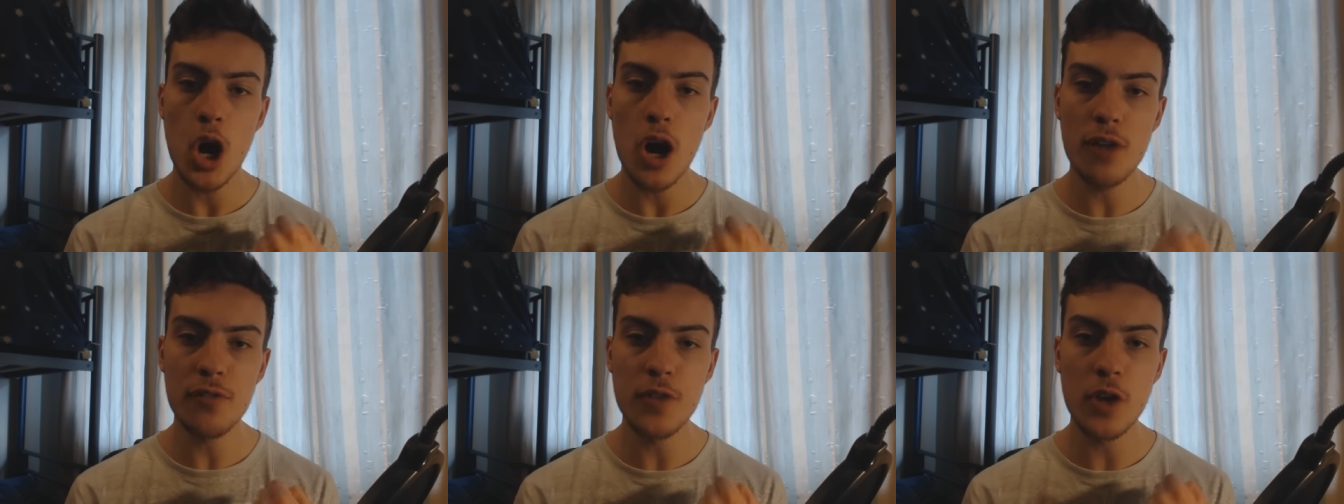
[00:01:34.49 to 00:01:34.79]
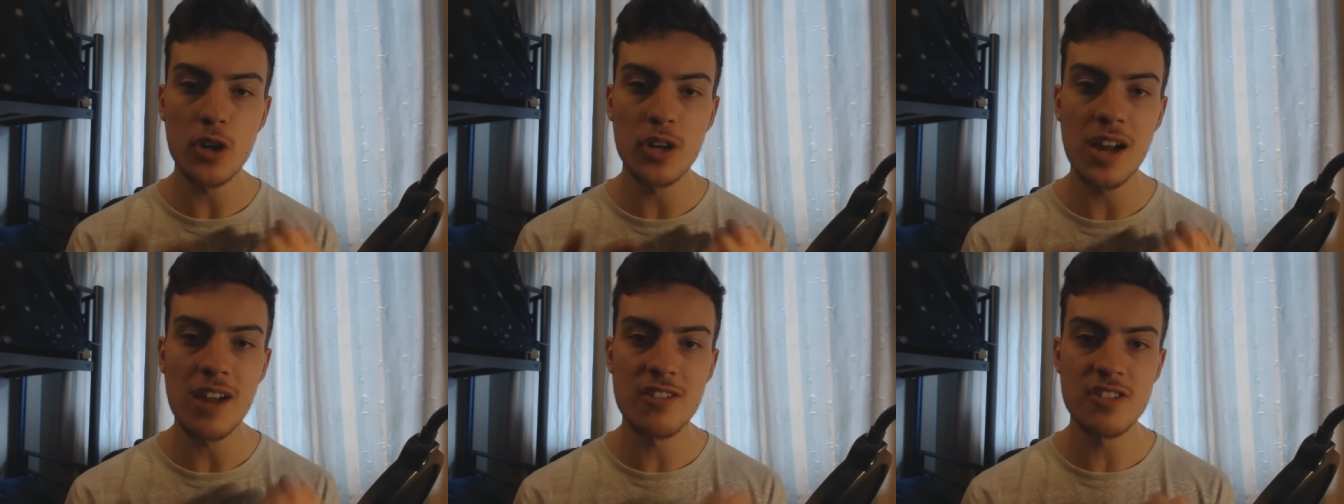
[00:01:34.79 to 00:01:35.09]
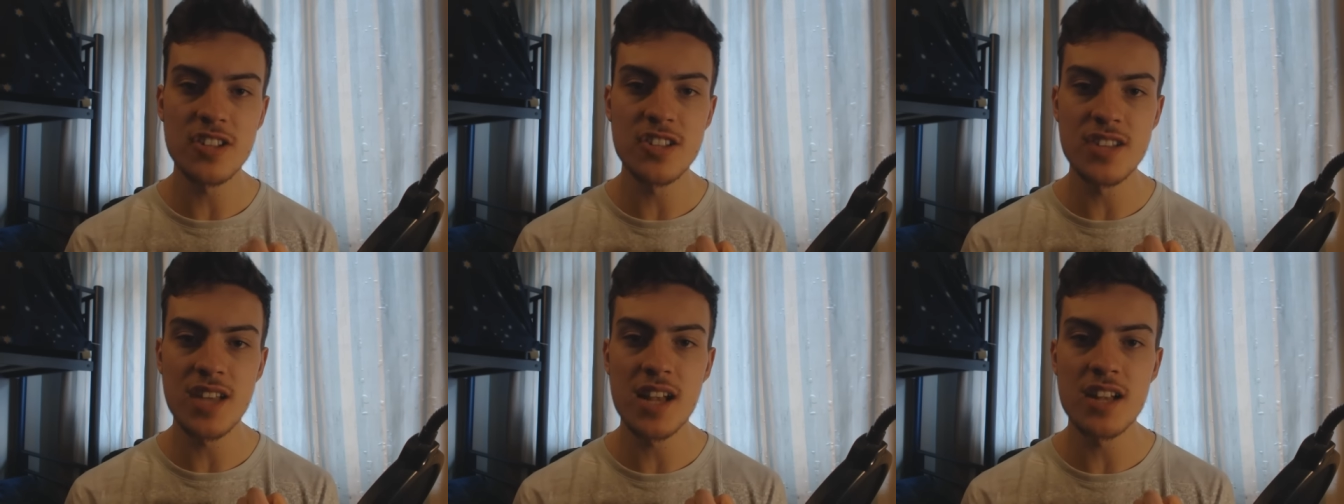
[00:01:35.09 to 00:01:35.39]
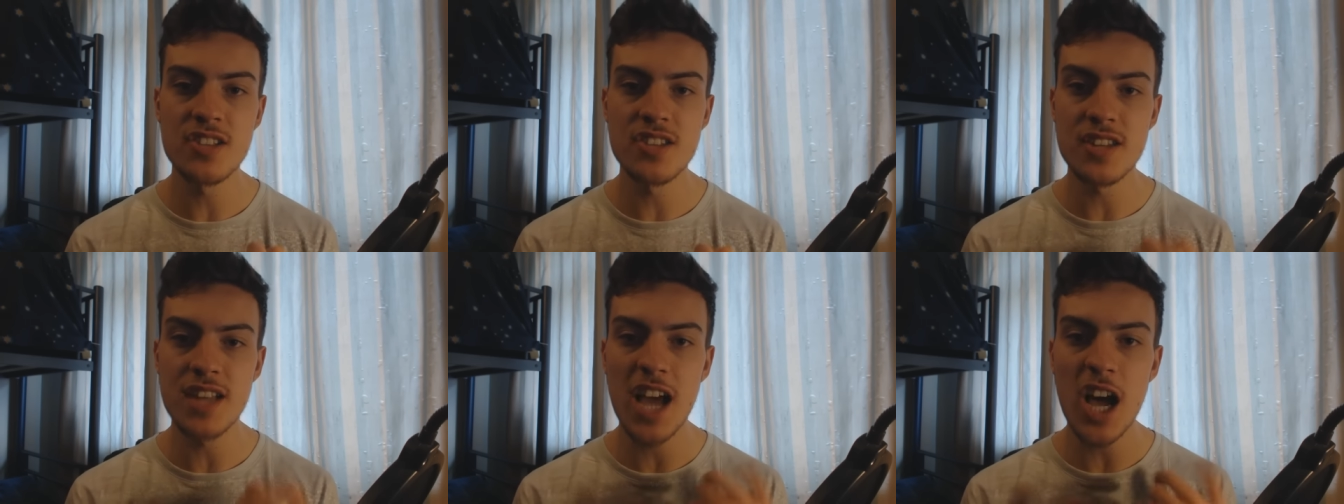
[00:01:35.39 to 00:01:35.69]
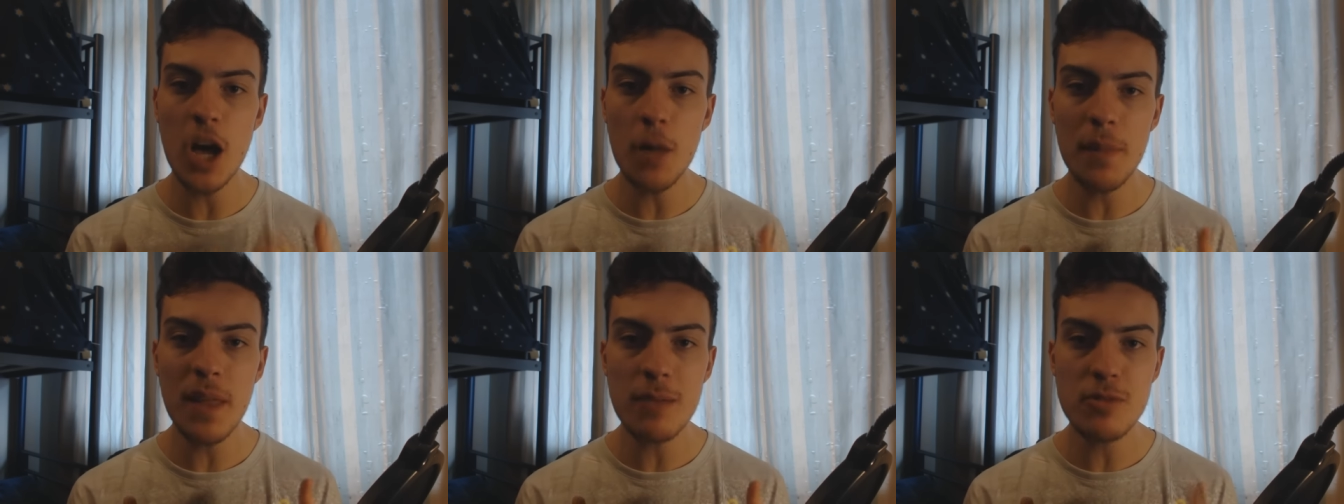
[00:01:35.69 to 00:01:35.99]
off our characters' hands and
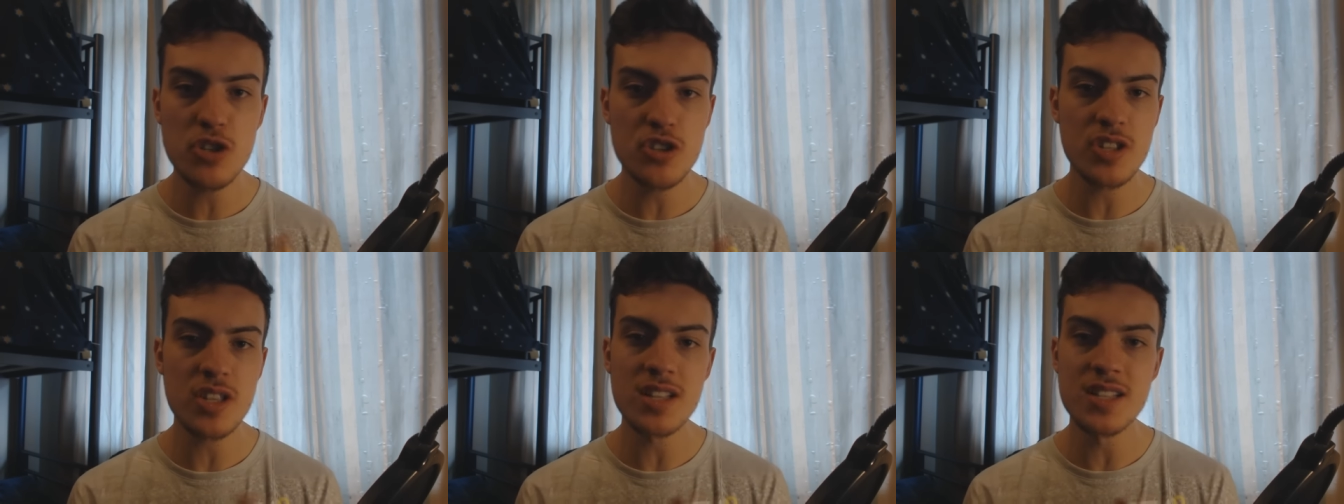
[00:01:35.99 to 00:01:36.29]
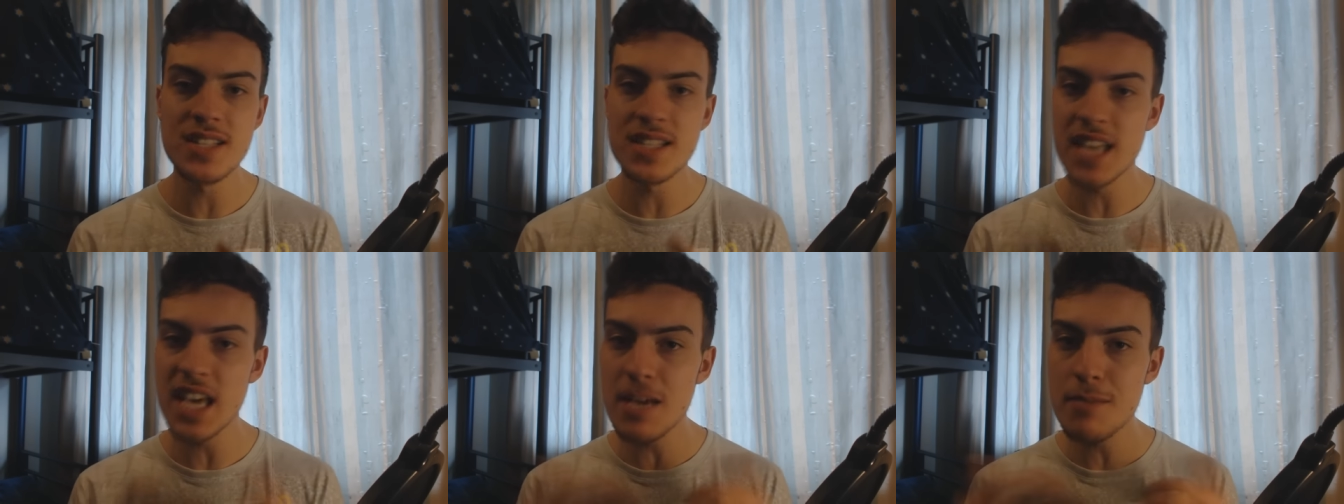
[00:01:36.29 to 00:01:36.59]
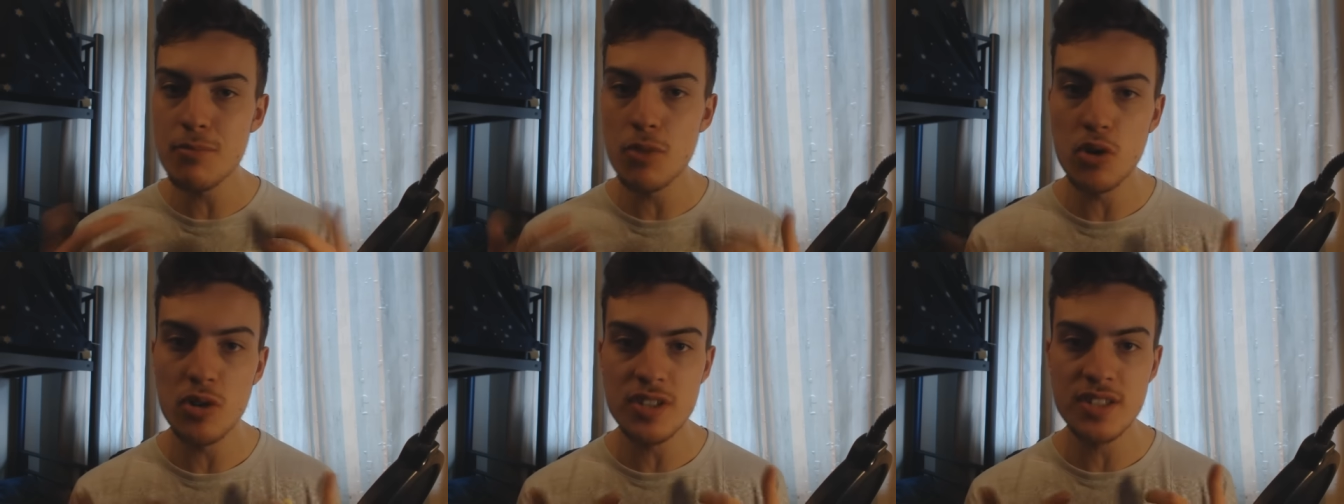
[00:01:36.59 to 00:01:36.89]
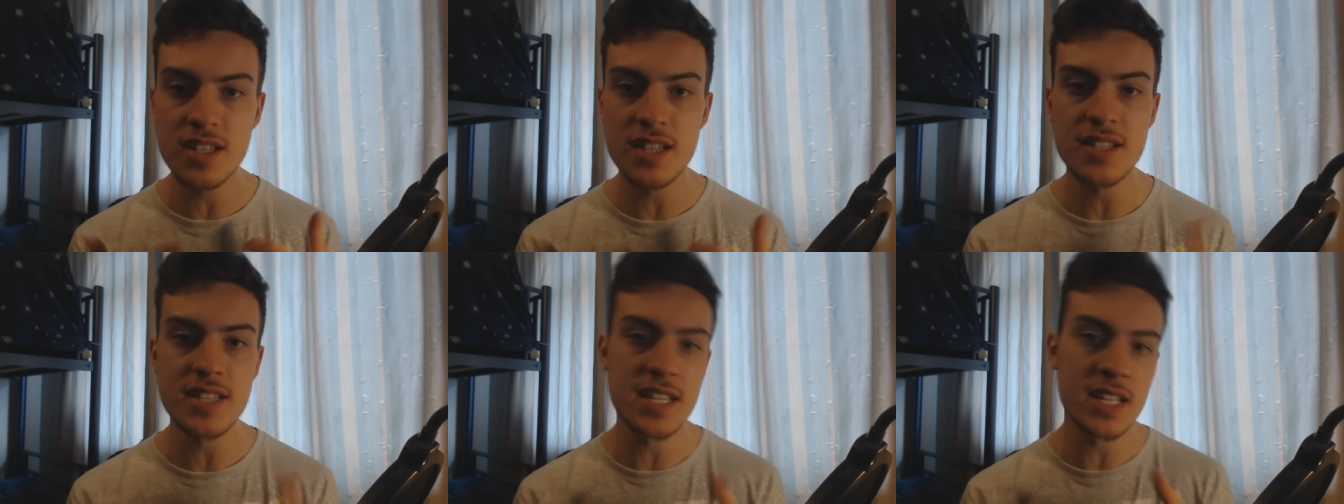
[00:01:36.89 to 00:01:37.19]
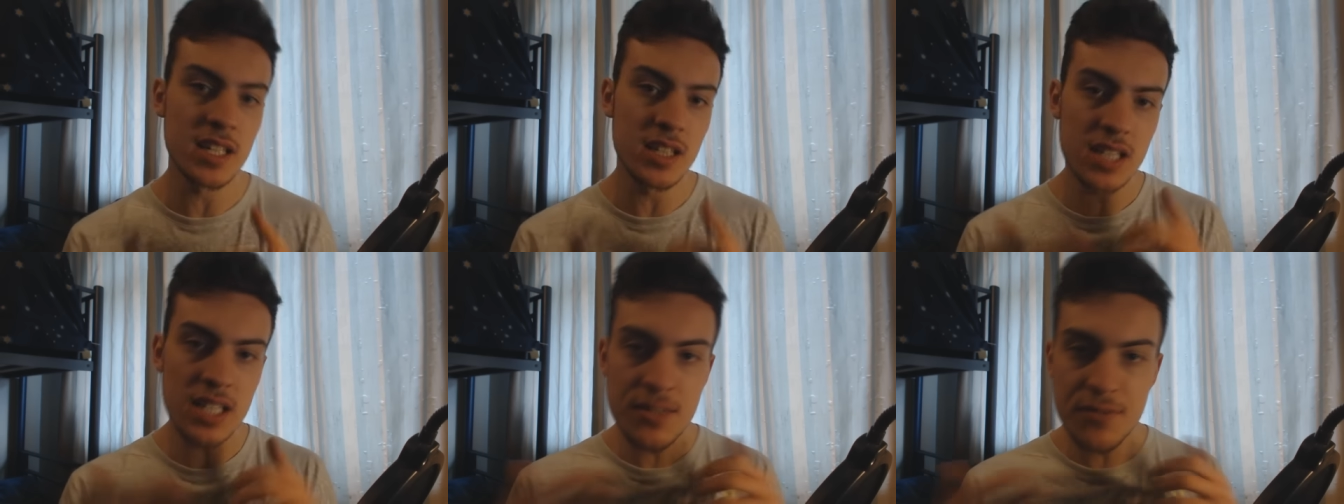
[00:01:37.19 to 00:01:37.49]
help them just escape Moog
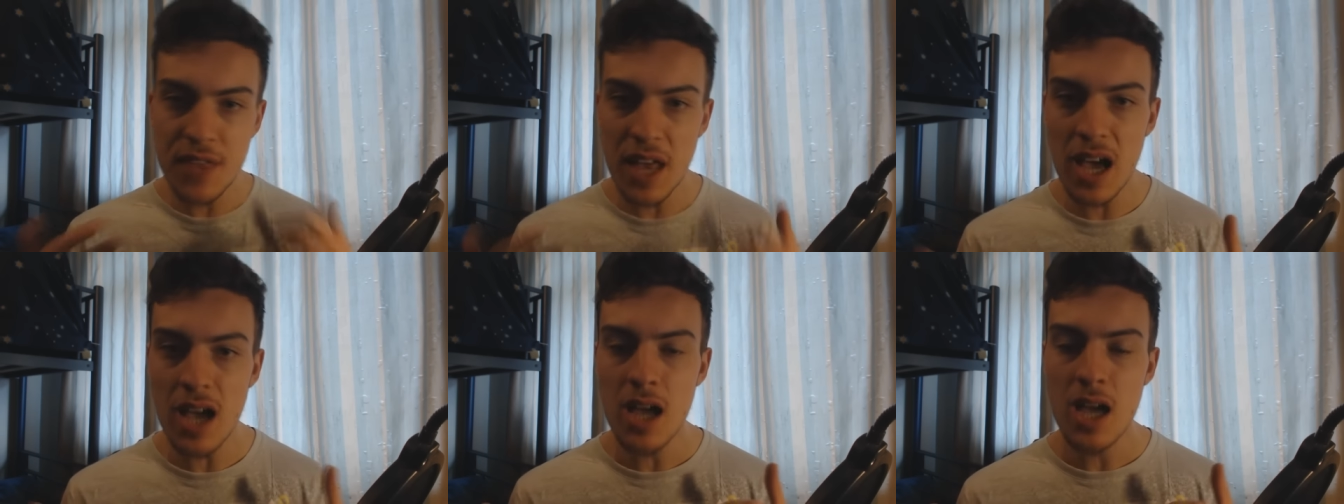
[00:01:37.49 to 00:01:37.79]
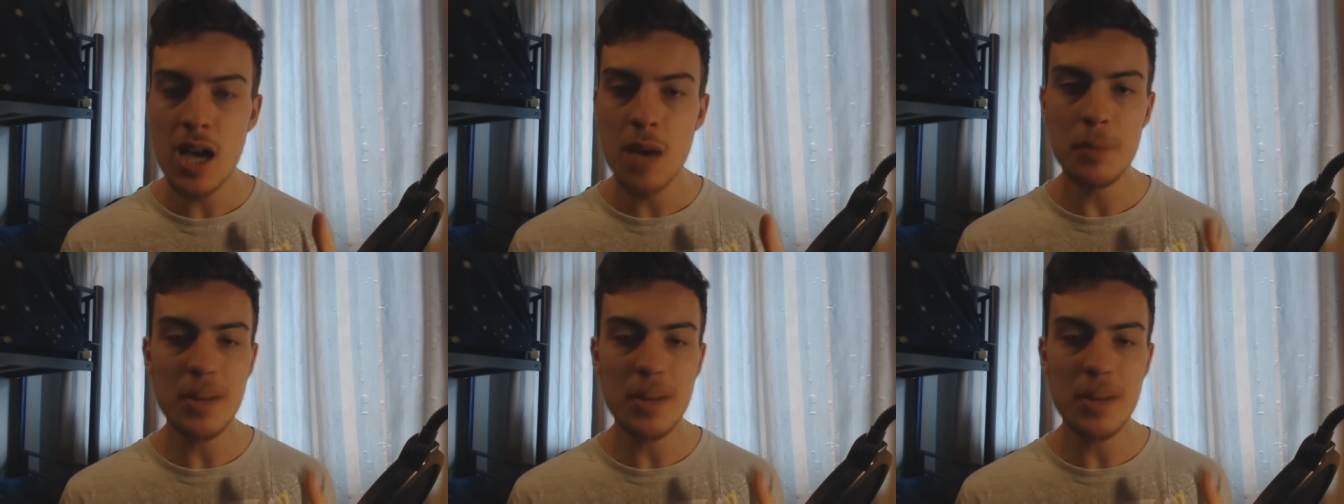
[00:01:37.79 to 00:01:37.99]
City and leave there.